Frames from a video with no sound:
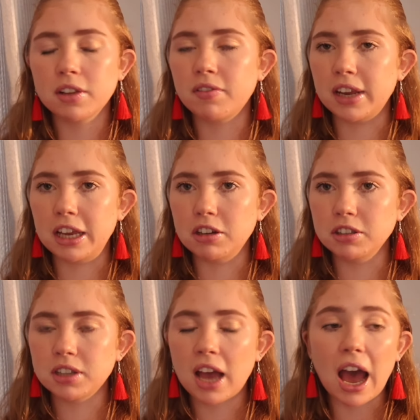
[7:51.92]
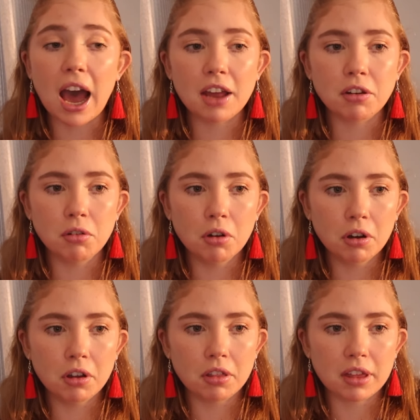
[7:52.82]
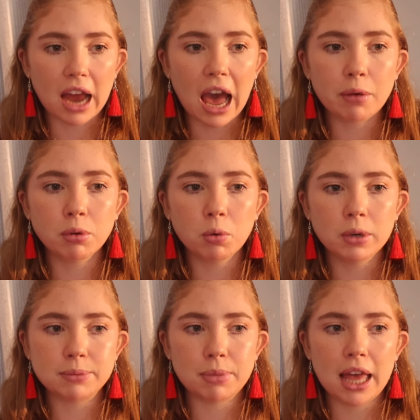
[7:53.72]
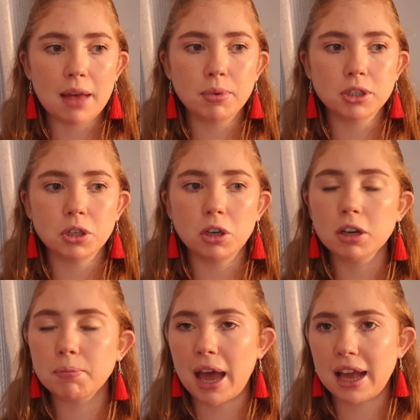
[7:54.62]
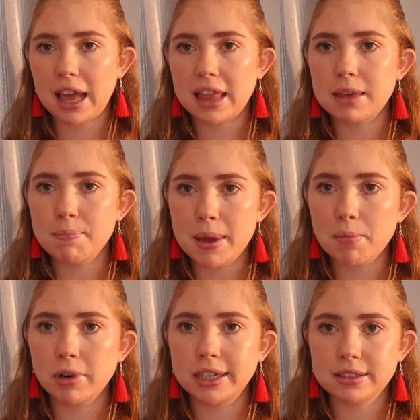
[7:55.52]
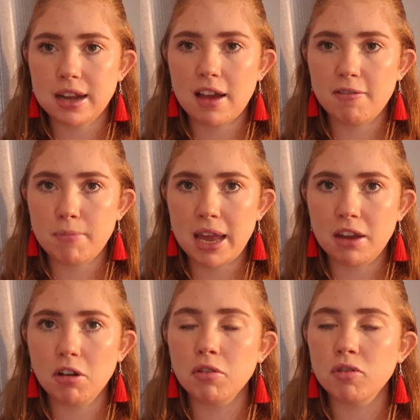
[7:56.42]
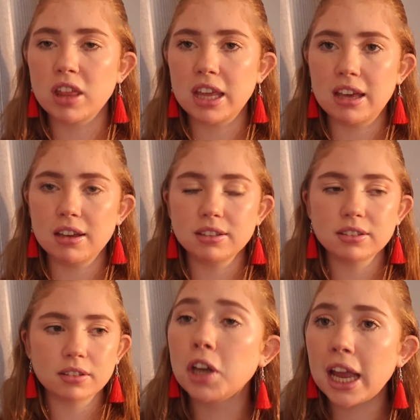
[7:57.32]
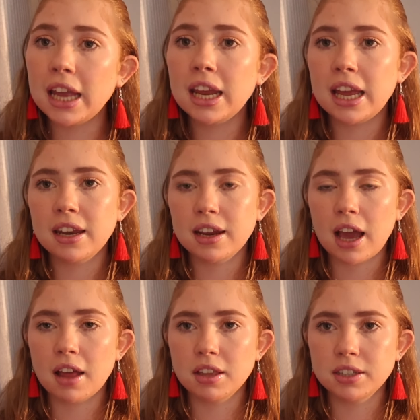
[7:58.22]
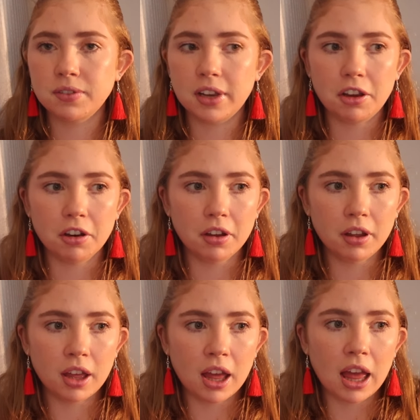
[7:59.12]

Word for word: the videos, I know that I will always be able to look back at the memories that I've made over the years. So, in ending out this video,